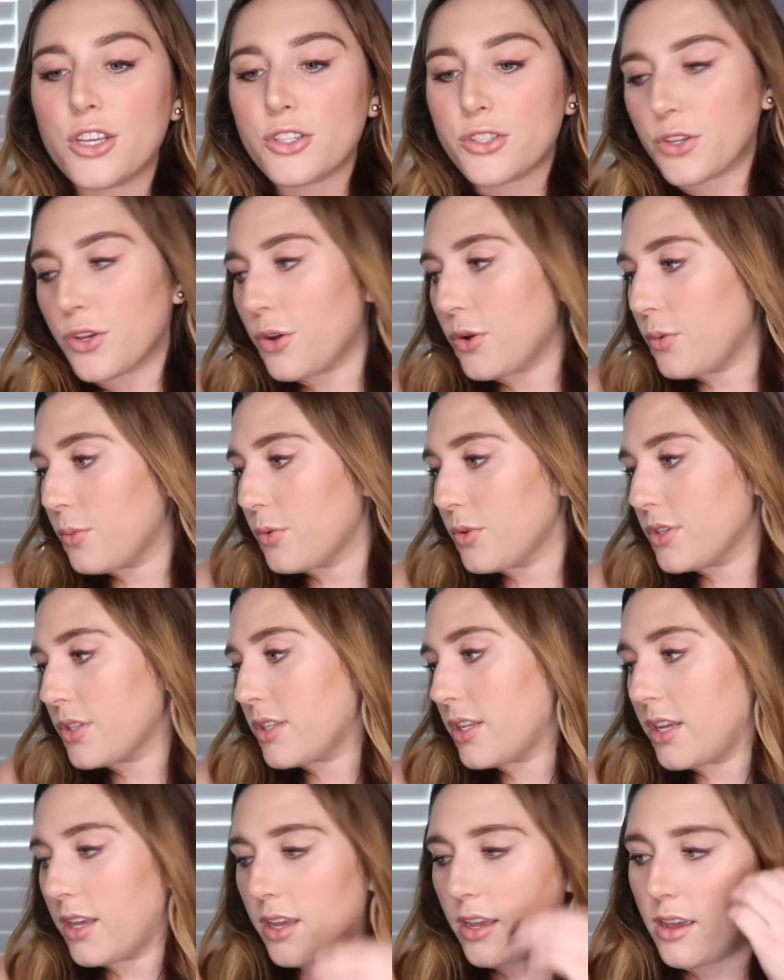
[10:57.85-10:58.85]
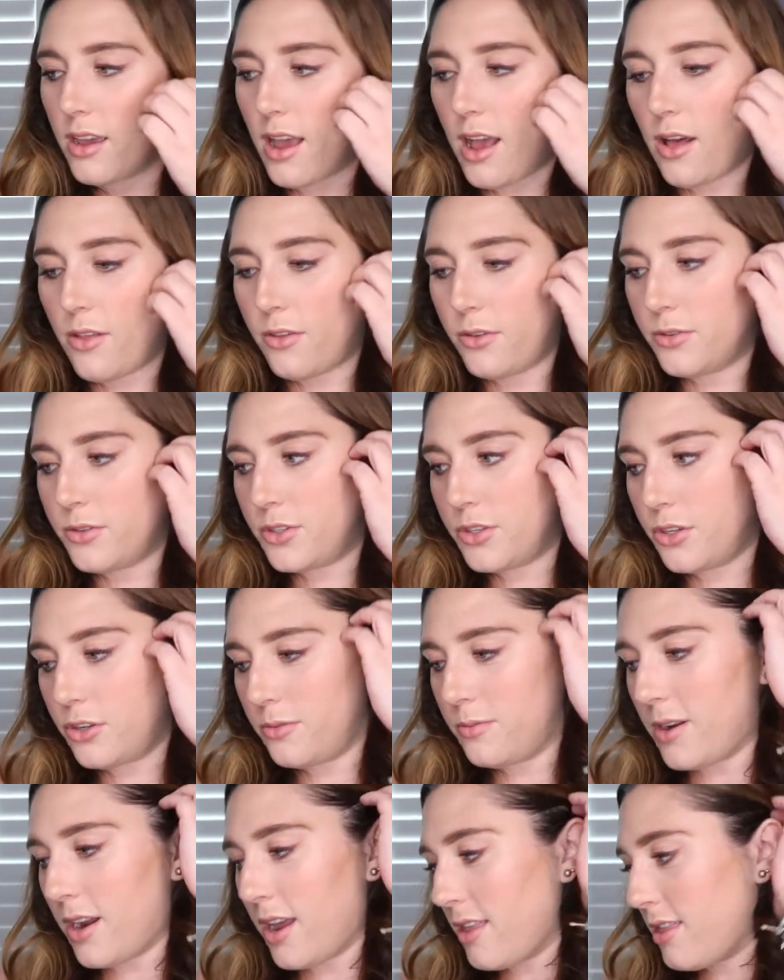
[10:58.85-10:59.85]
So we'll see how those
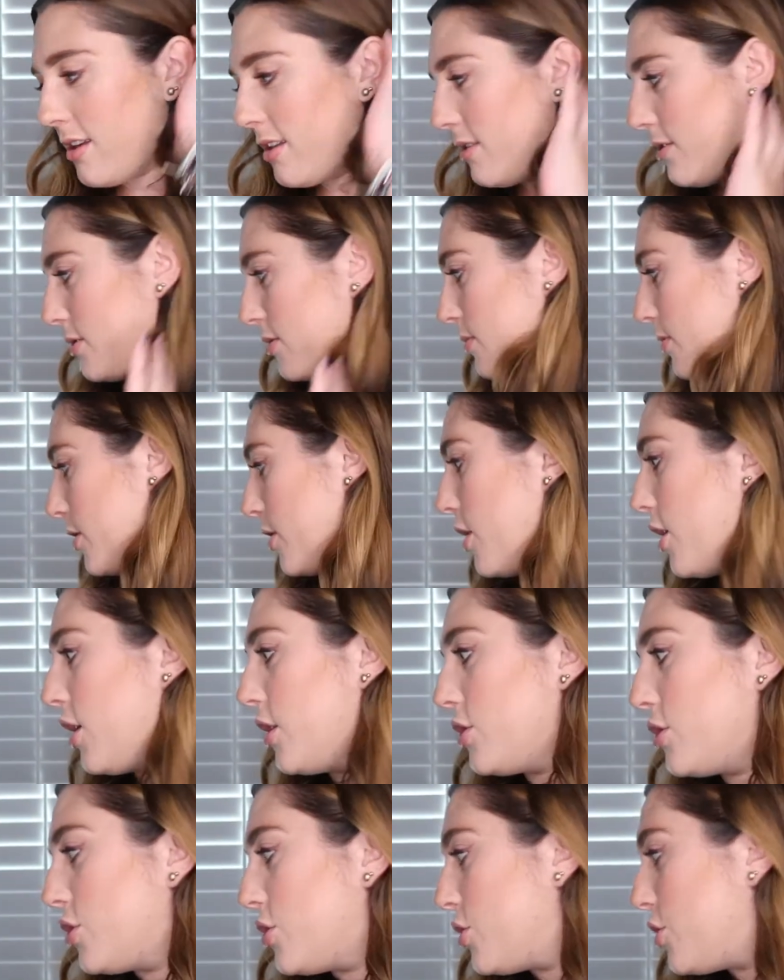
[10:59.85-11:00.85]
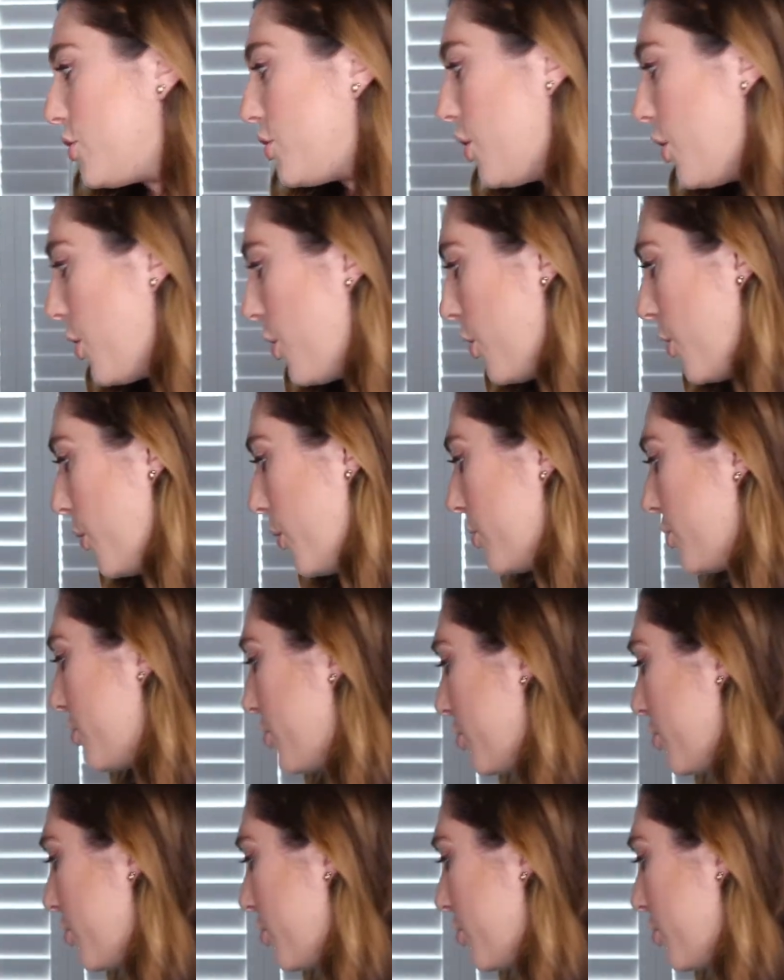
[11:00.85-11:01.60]
do, but I thought those were so